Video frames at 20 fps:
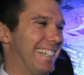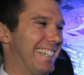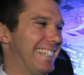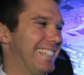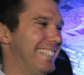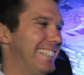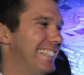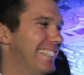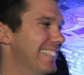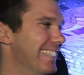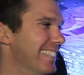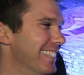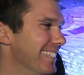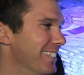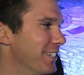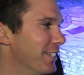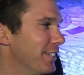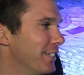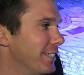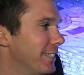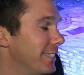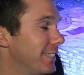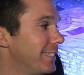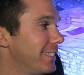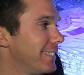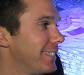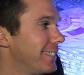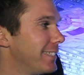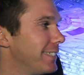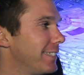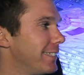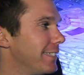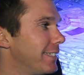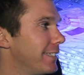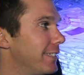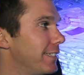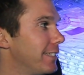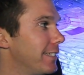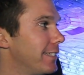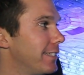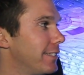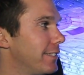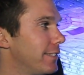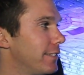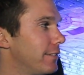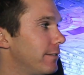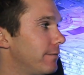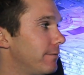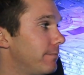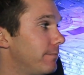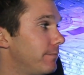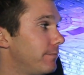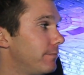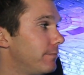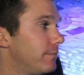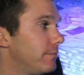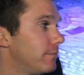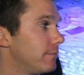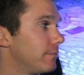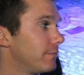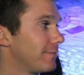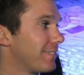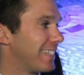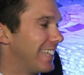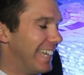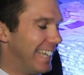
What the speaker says: [no speech]